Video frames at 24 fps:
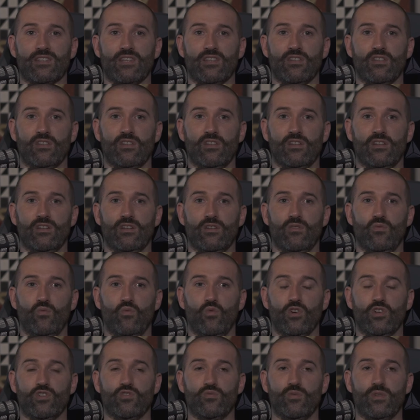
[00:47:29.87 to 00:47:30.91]
and the
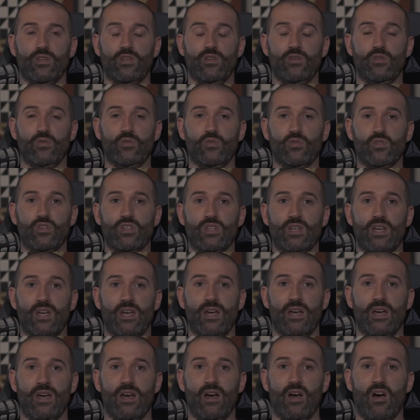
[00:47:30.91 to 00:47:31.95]
words we use
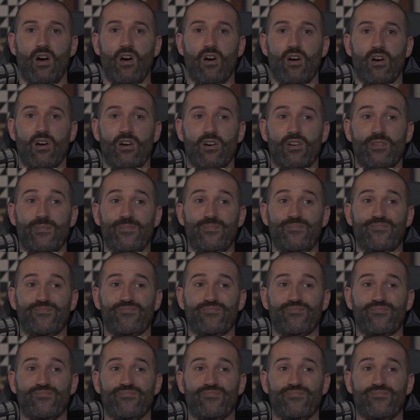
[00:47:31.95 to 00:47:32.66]
are